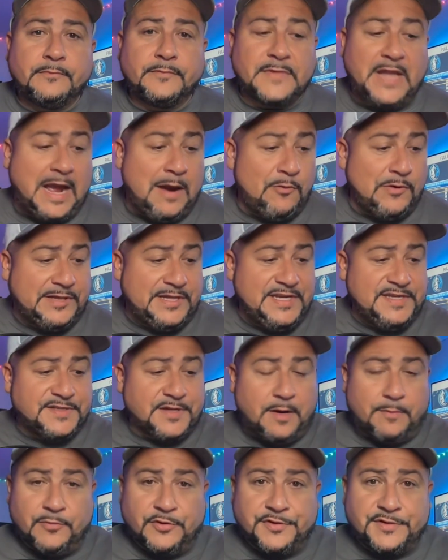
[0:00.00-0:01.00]
Not with these
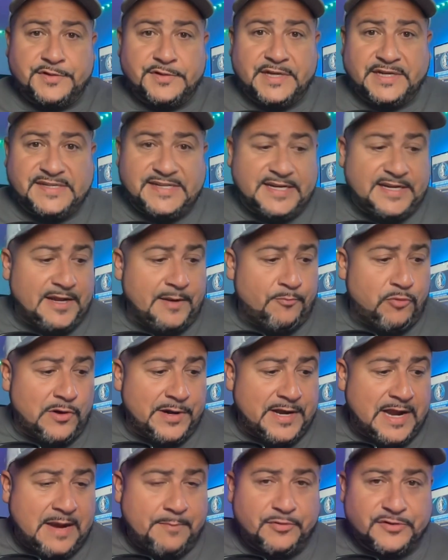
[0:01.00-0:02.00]
numbers
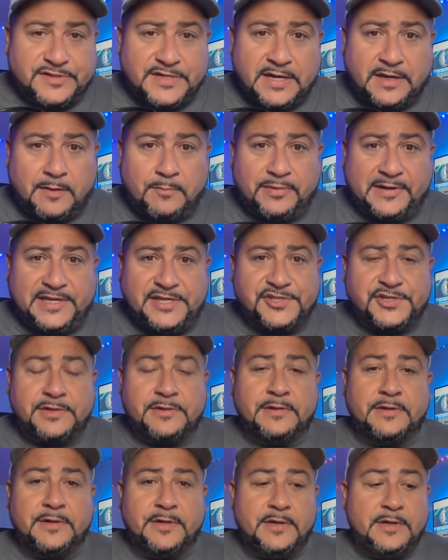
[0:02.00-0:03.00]
63.9%
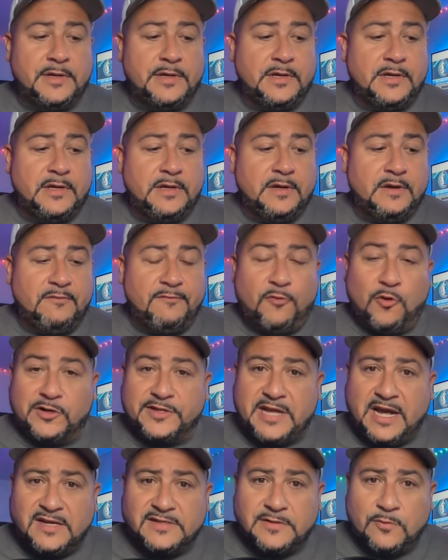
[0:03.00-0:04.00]
completion,
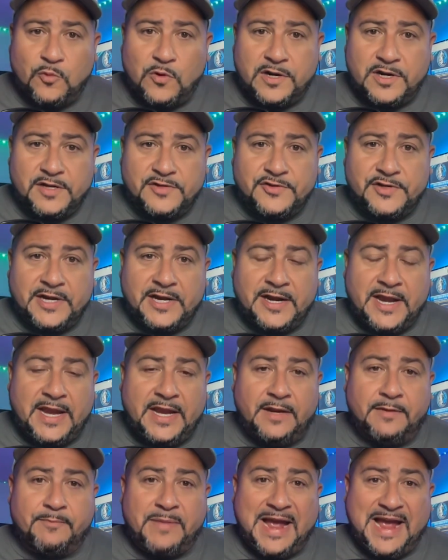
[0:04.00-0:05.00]

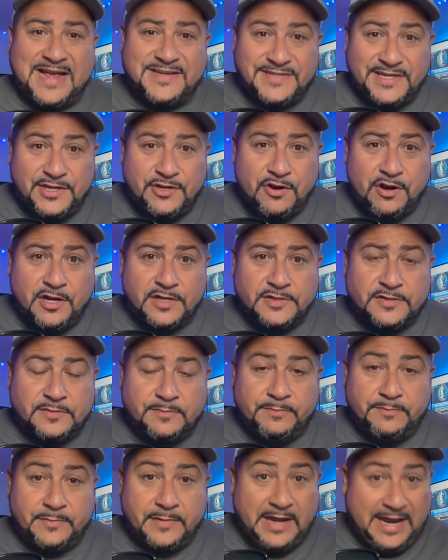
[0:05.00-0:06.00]
4,108 passing yards,
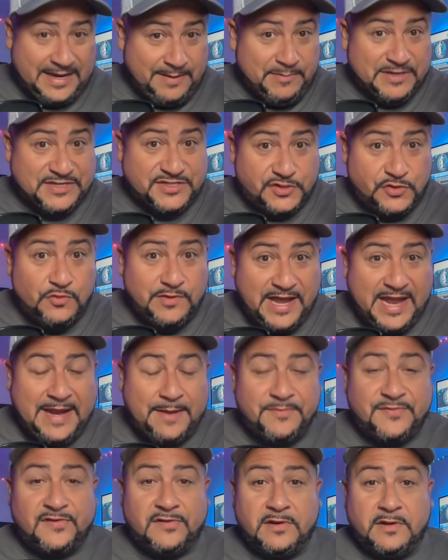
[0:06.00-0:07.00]
and he missed two
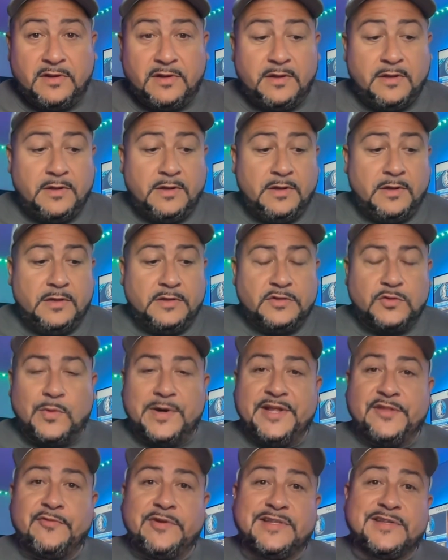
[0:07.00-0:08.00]
games.
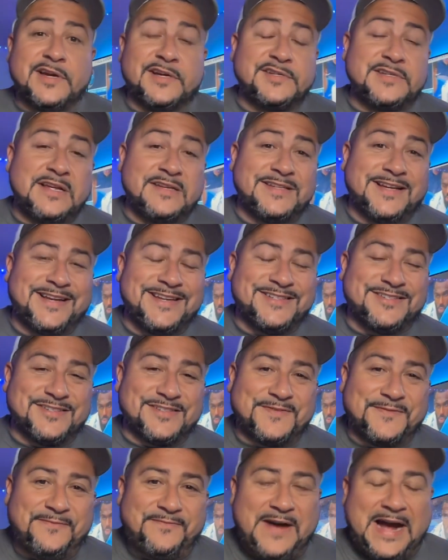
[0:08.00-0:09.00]
23 touchdowns against
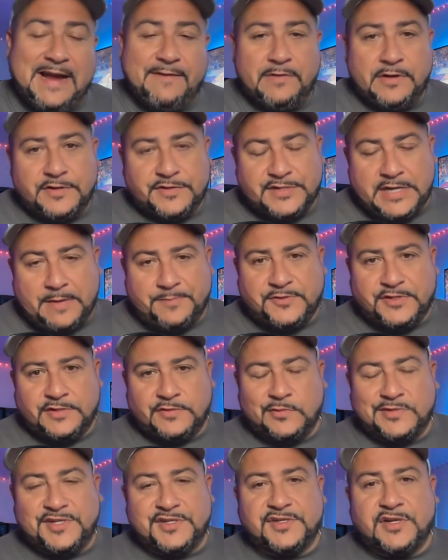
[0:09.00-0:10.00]
just five interceptions,
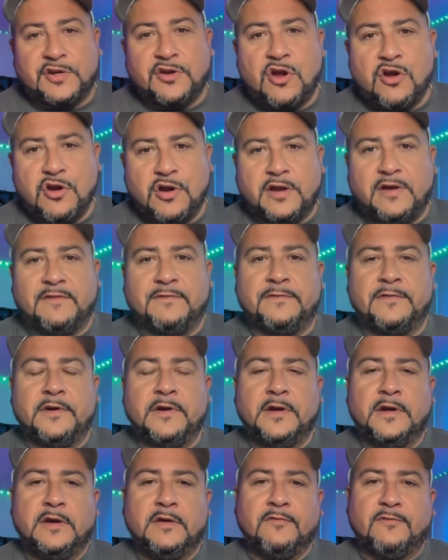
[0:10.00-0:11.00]
which is unheard of
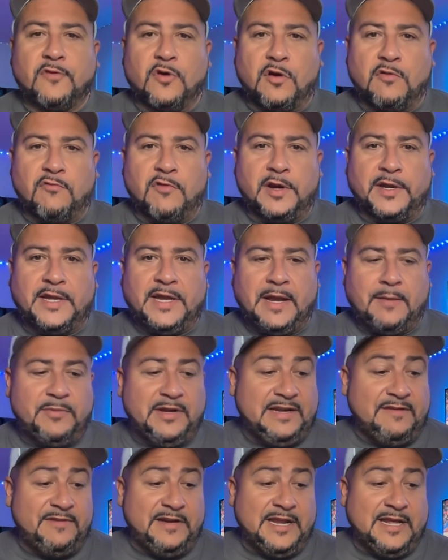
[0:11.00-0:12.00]
for a rookie. I
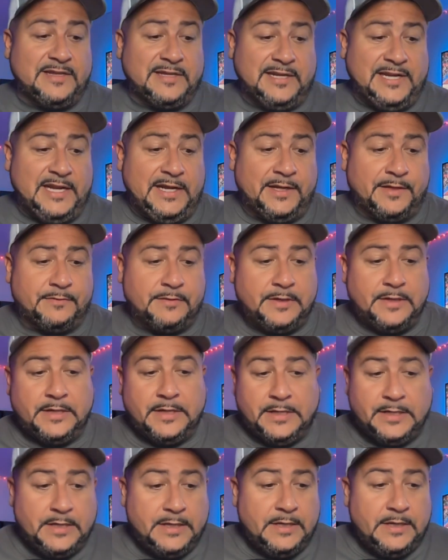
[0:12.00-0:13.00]
believe he led the league in
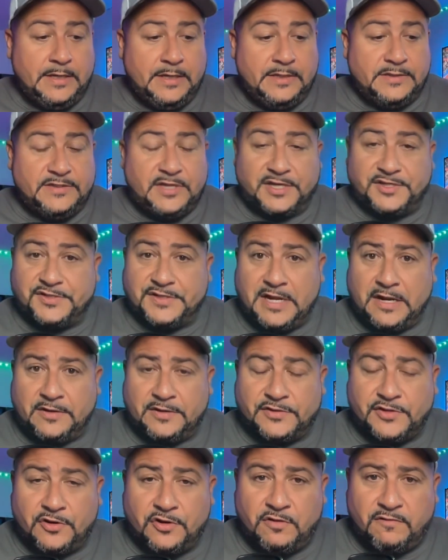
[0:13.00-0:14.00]
touchdown to
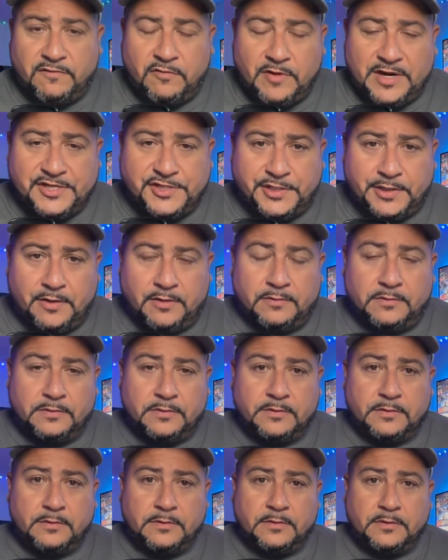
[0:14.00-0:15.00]
turnover ratio
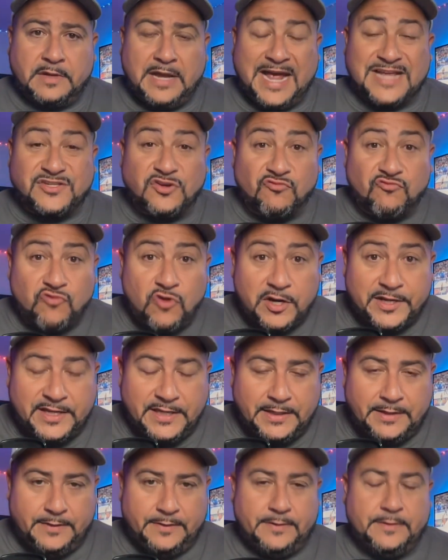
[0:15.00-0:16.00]
as a rookie.